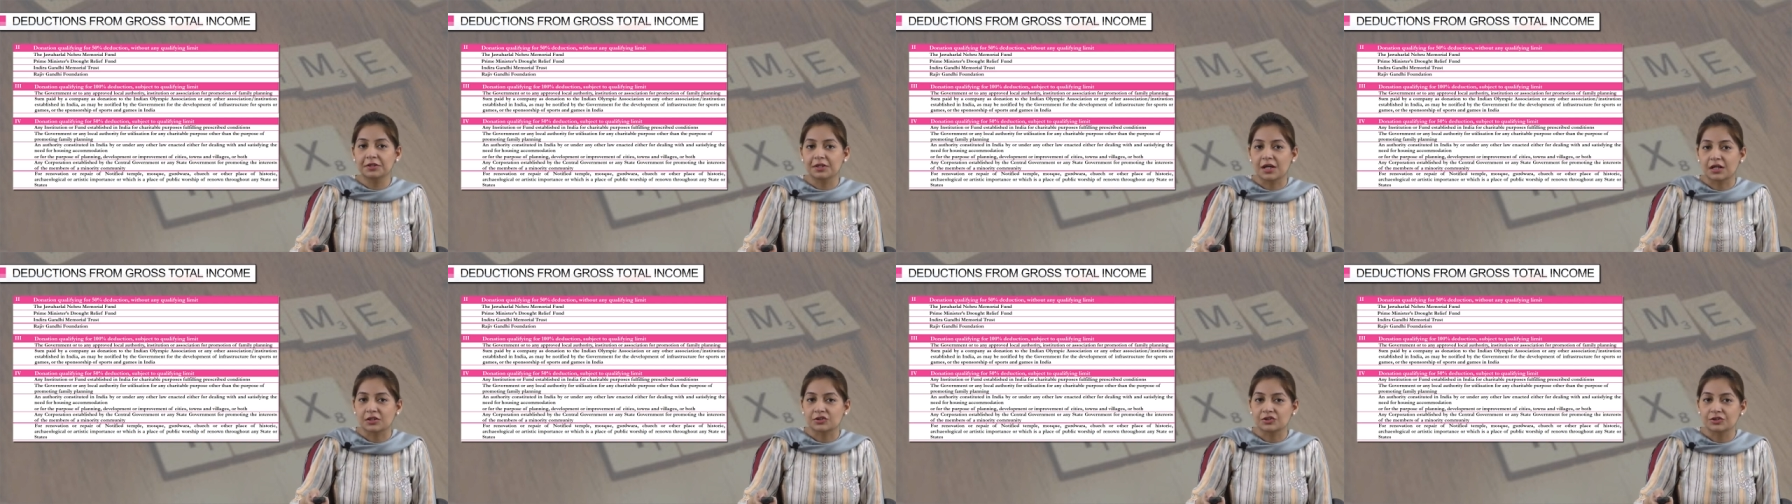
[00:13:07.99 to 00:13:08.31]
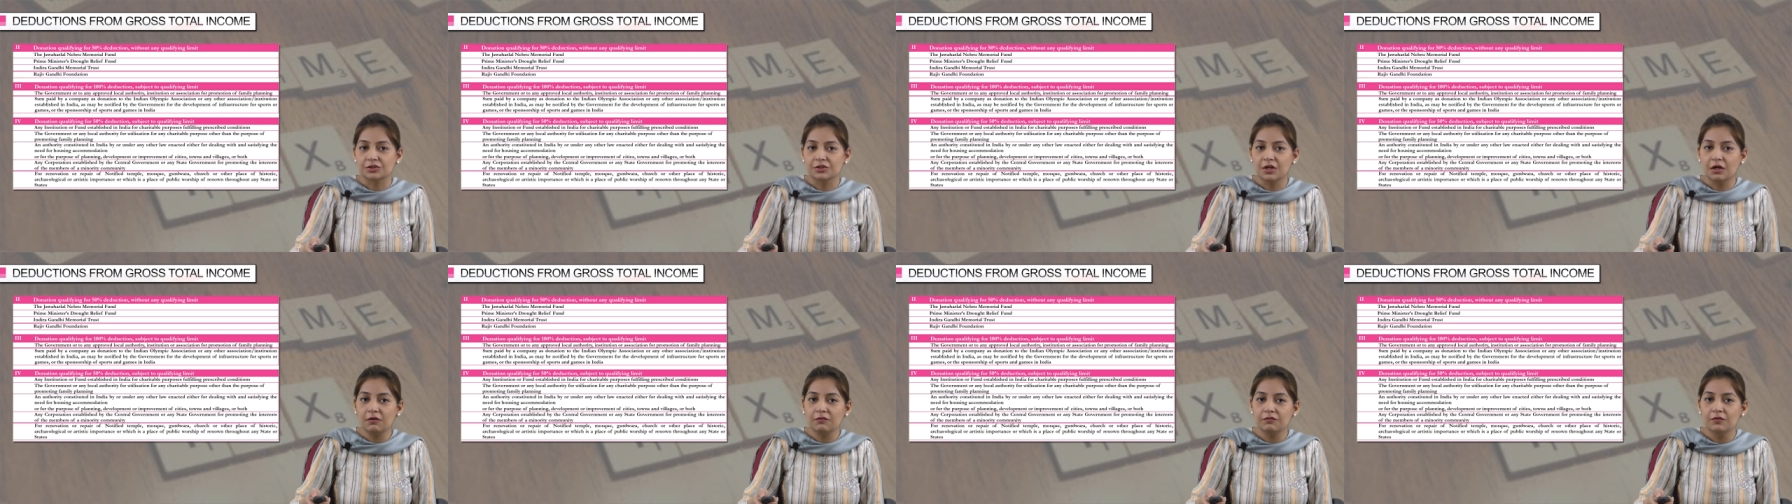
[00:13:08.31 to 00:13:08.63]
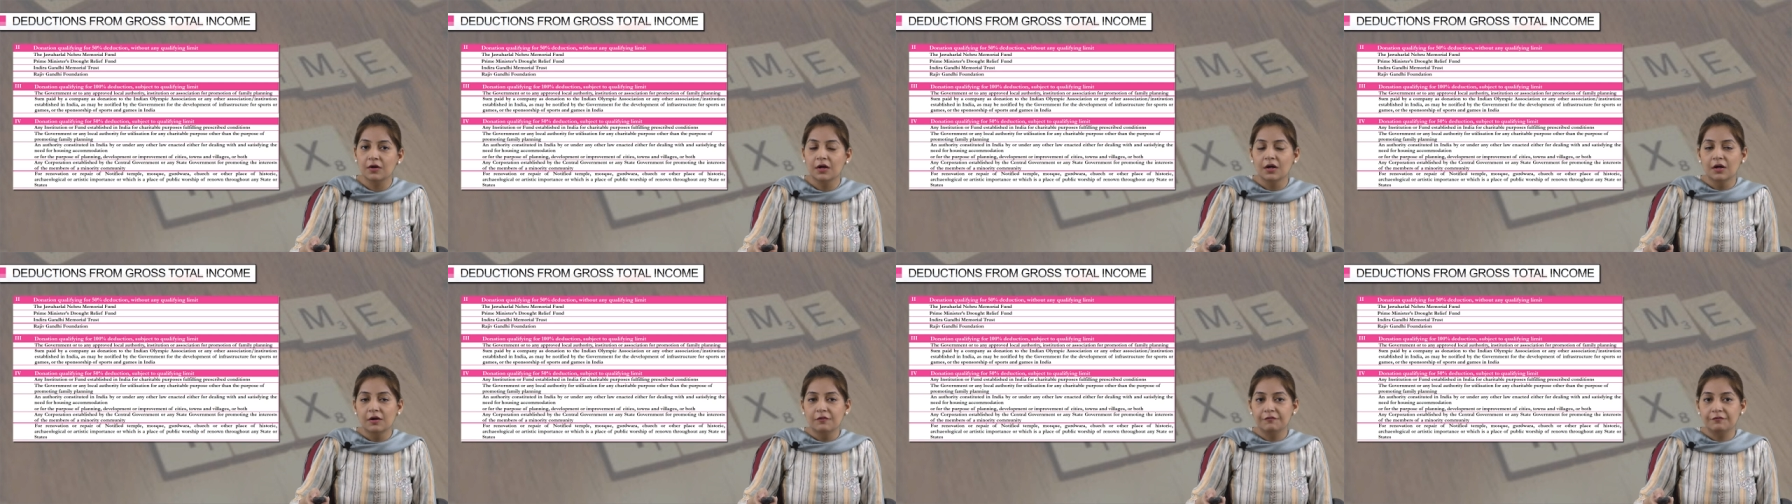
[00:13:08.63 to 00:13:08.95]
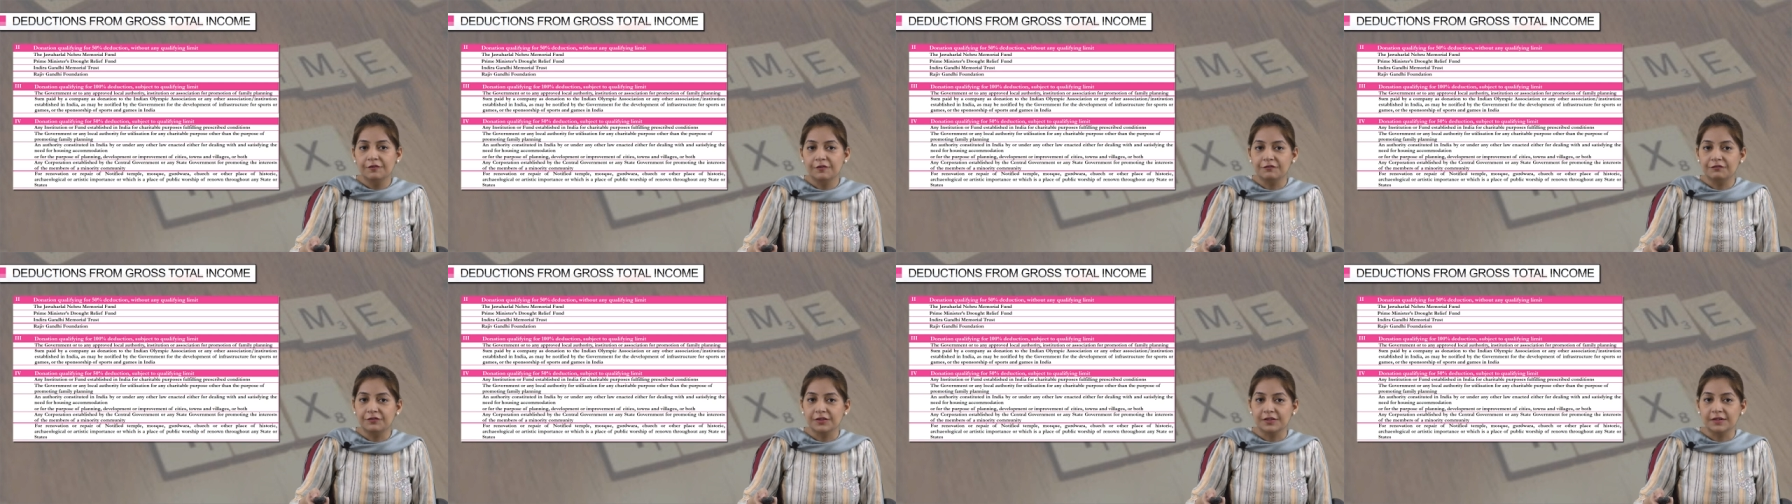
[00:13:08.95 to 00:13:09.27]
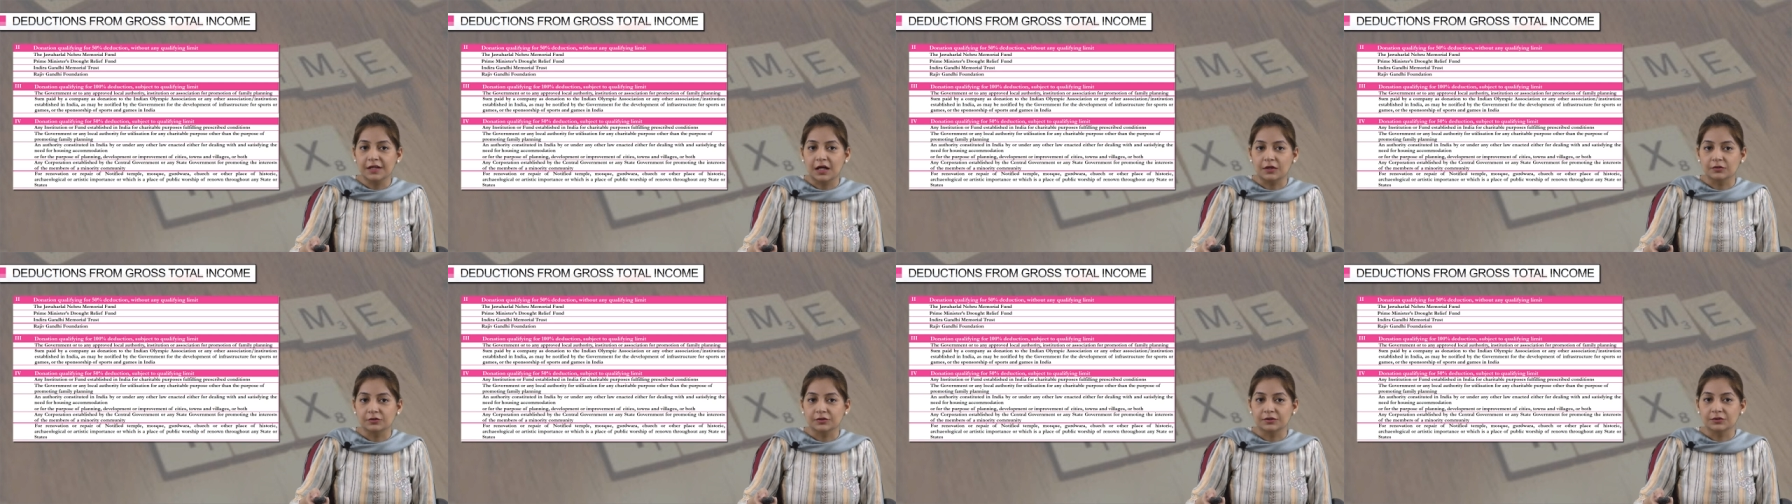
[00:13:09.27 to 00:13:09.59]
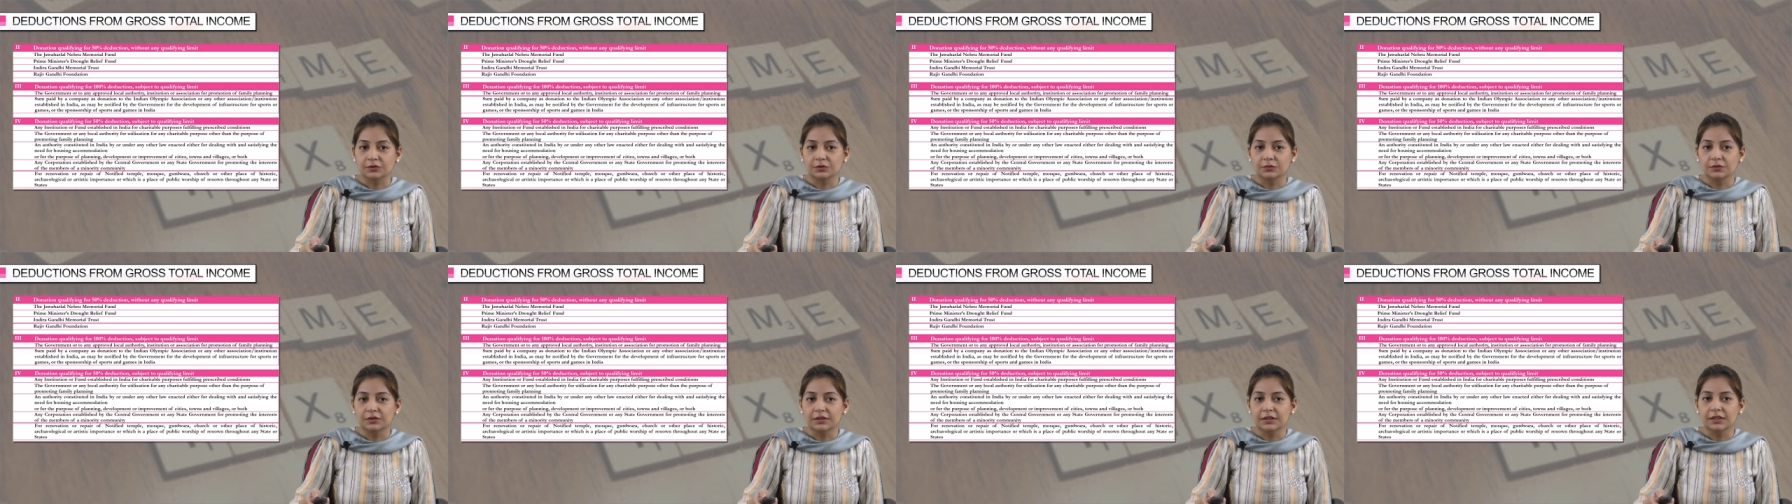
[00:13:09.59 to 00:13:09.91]
deduction of
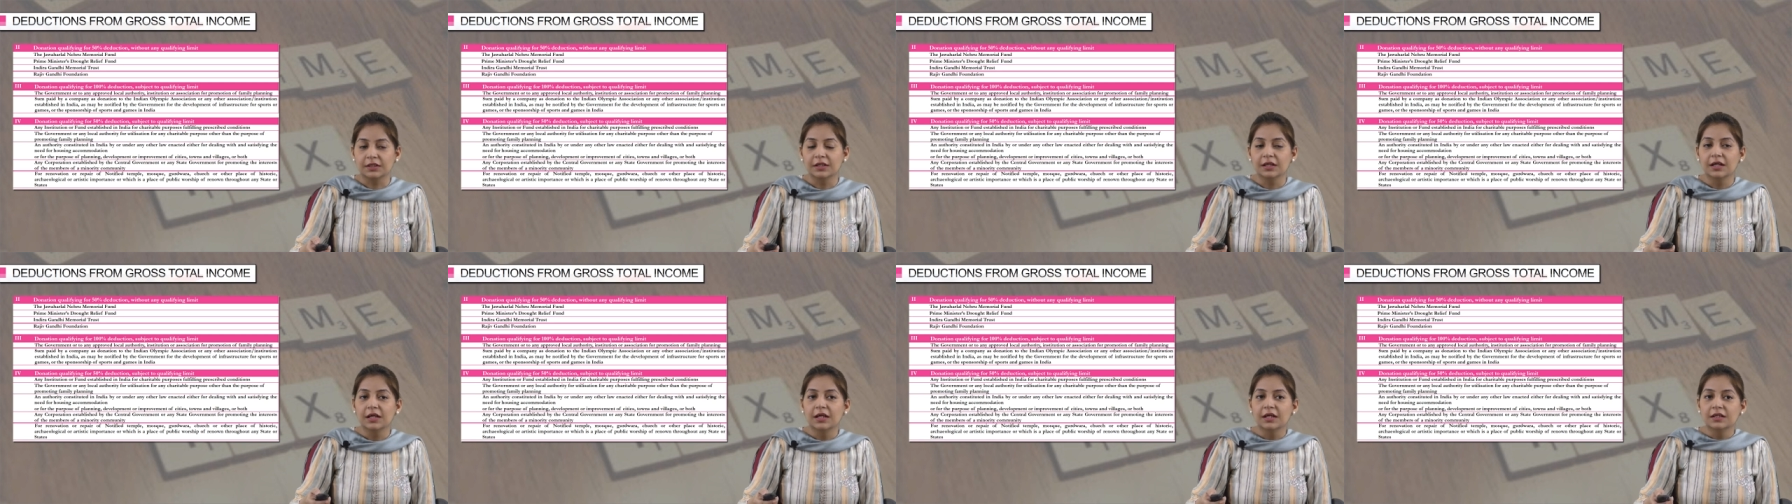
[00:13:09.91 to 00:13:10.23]
50,000 only.